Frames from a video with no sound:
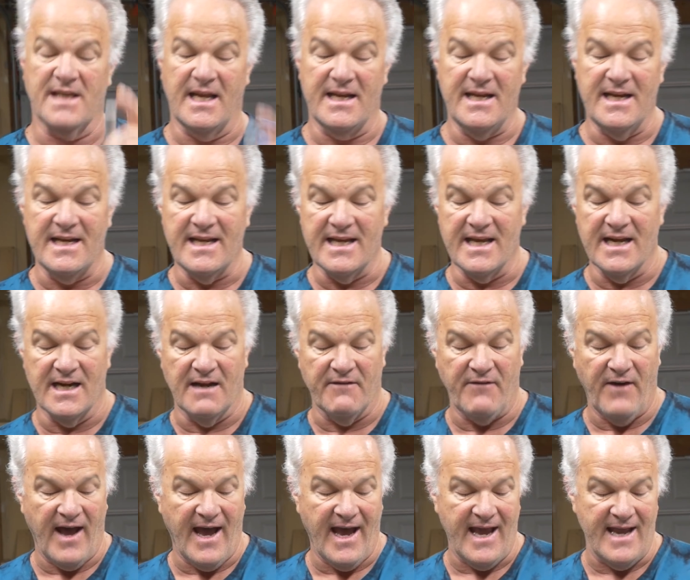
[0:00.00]
I need to get enough
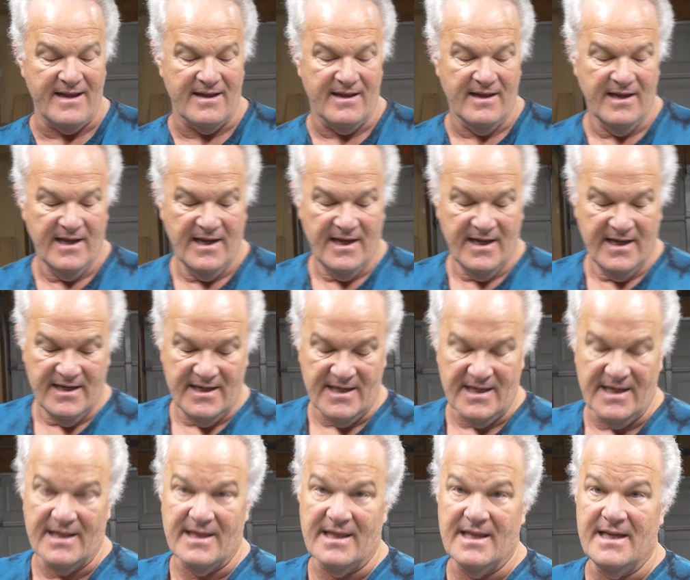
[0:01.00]
height to
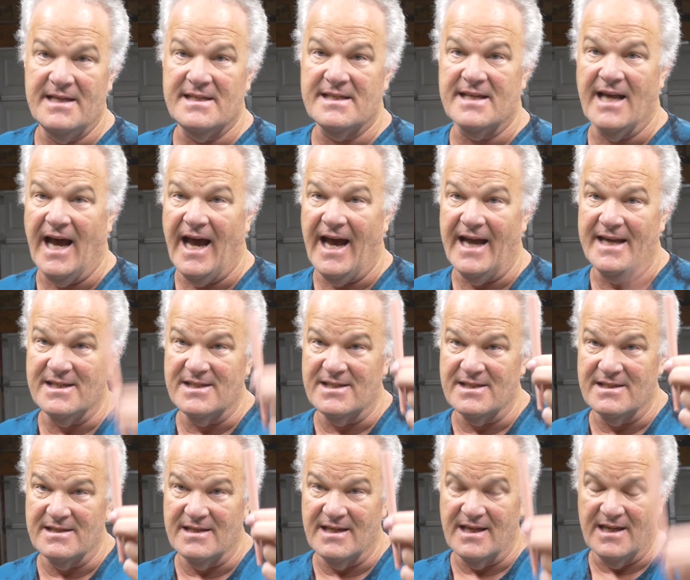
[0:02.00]
get these
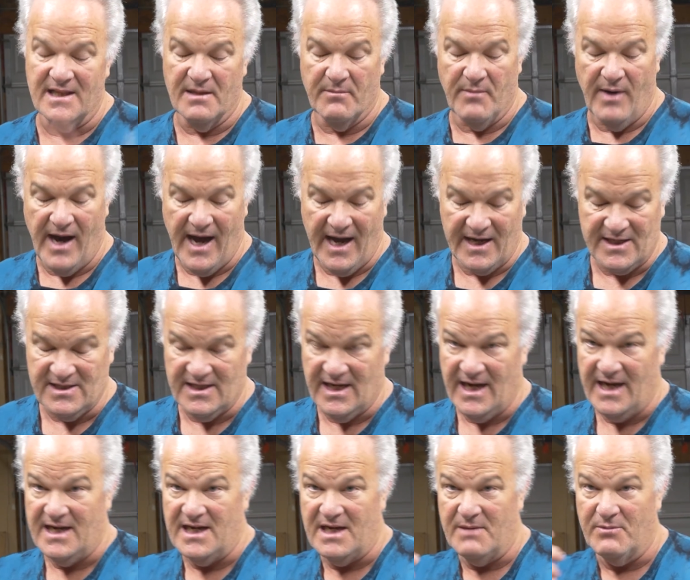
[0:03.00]
guys in the box and
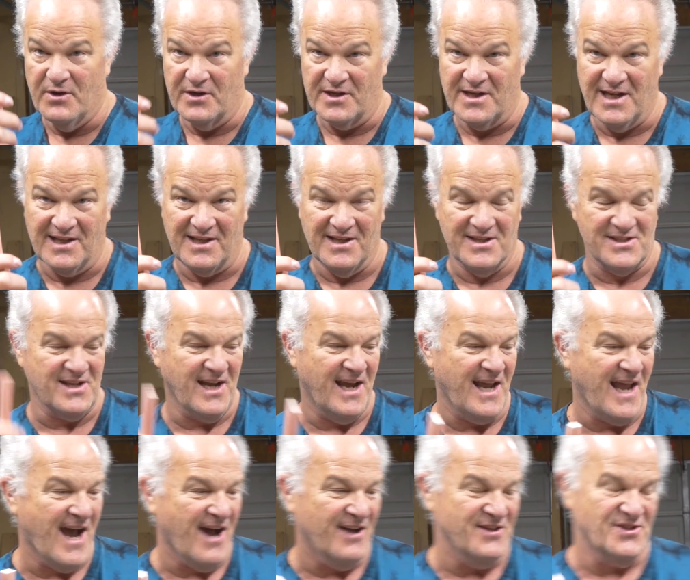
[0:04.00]
I need to be able to get this
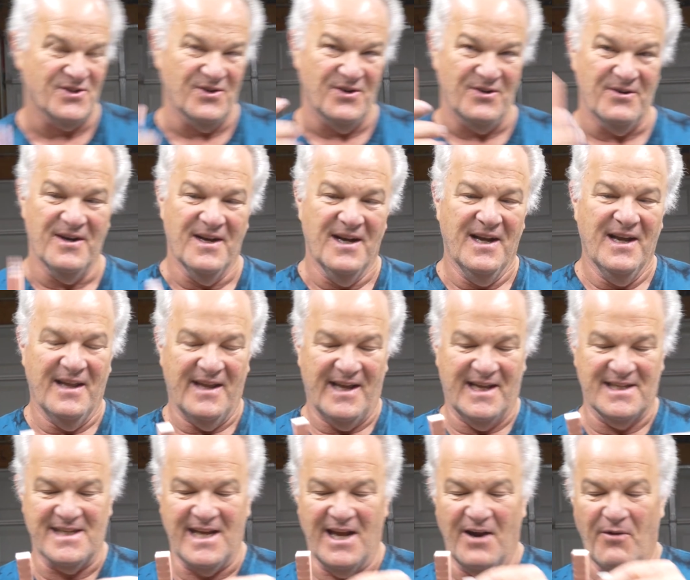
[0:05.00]
guy out. So
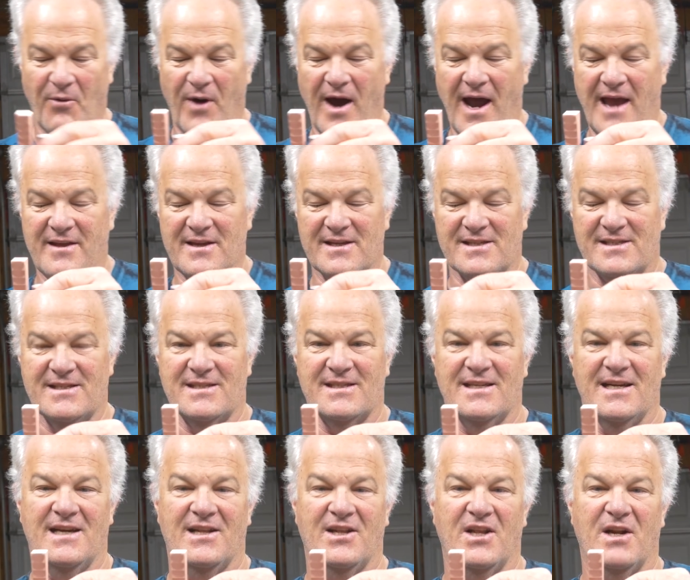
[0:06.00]
that's kind of why this is
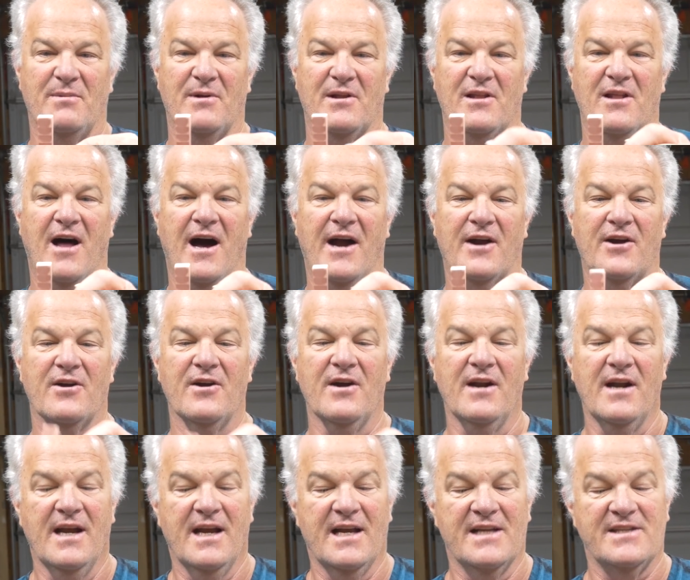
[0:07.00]
a little bit longer.
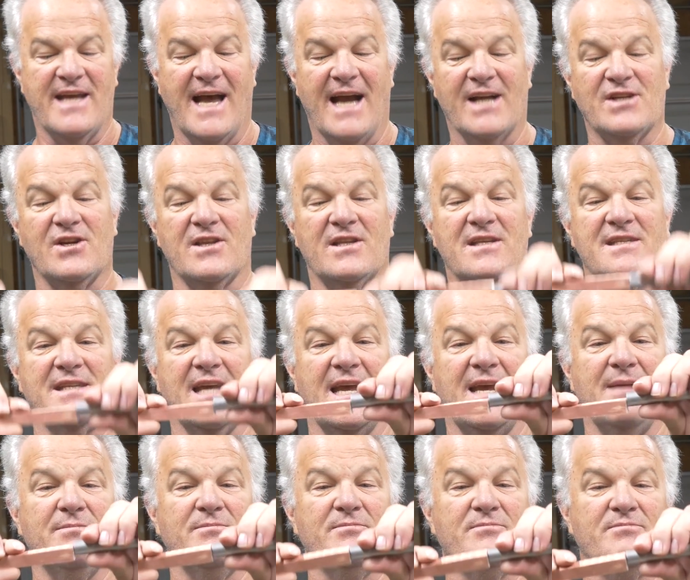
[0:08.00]
It's actually the
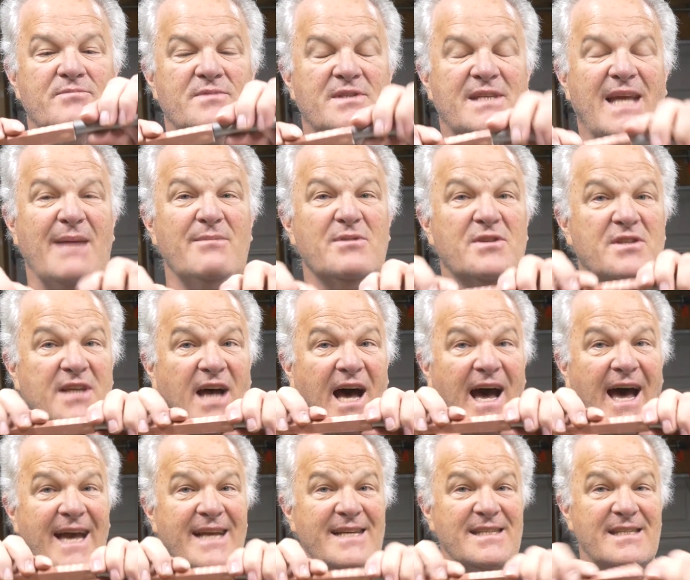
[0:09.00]
same, same
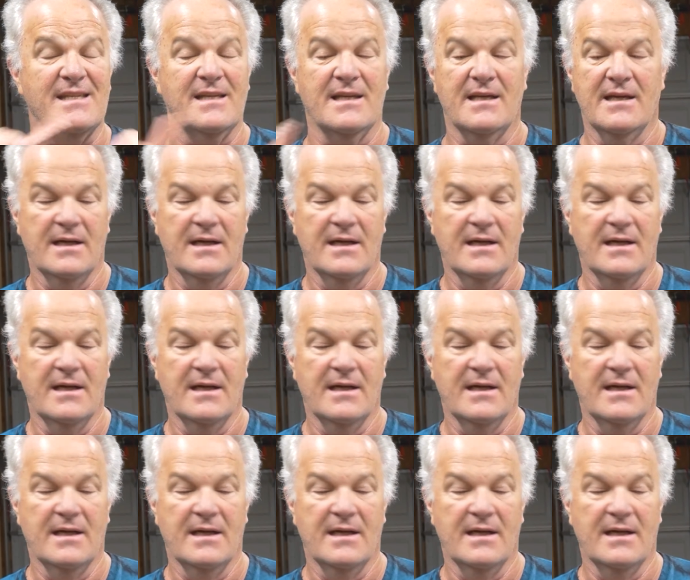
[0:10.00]
size,